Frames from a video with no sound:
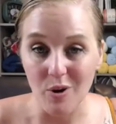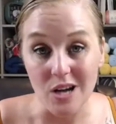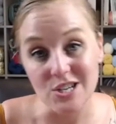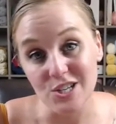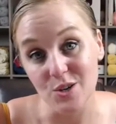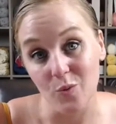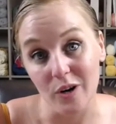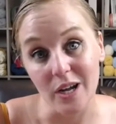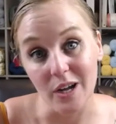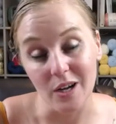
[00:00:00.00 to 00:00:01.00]
project you're
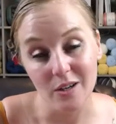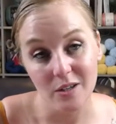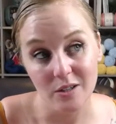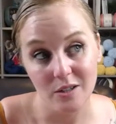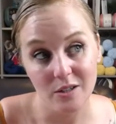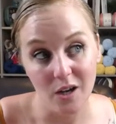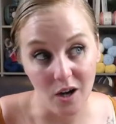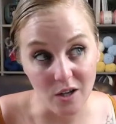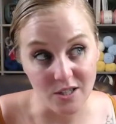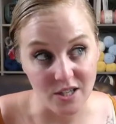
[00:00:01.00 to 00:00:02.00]
working
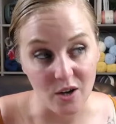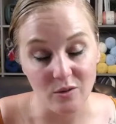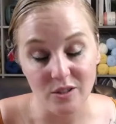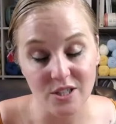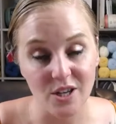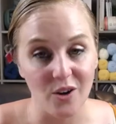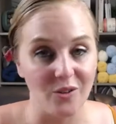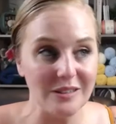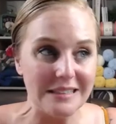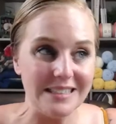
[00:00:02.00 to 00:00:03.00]
also. So